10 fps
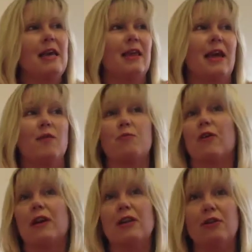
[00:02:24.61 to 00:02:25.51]
they have a
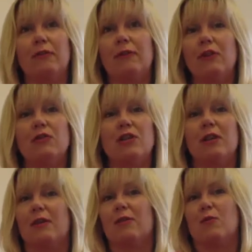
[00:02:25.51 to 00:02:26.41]
bright new future,
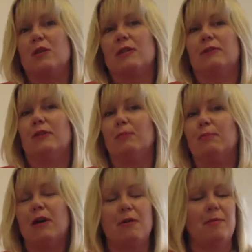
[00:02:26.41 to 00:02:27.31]
they're a wonderful
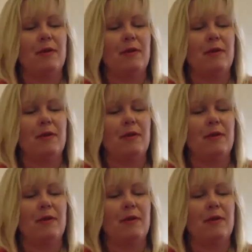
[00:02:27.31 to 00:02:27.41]
mum,